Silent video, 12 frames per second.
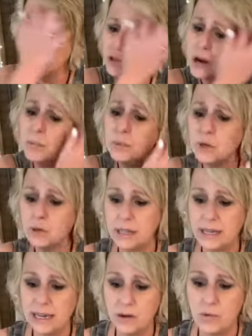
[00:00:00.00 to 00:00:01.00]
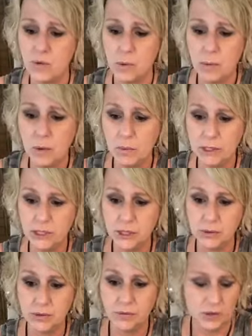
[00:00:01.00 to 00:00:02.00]
Drop your link for me, would
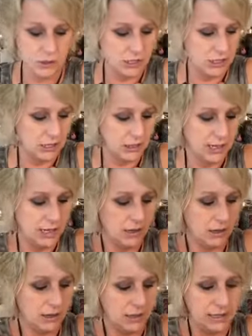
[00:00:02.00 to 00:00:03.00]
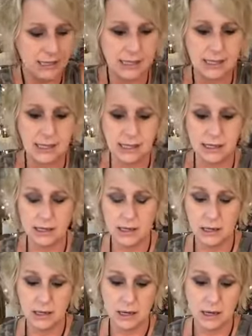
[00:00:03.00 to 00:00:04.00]
you, if you're still here and listening?
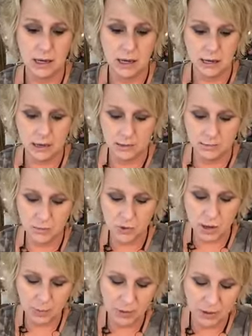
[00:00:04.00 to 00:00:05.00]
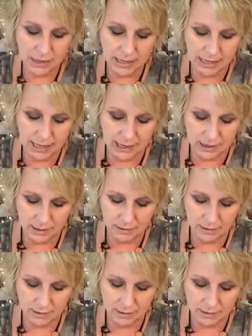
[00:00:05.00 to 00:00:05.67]
Um, drop your link.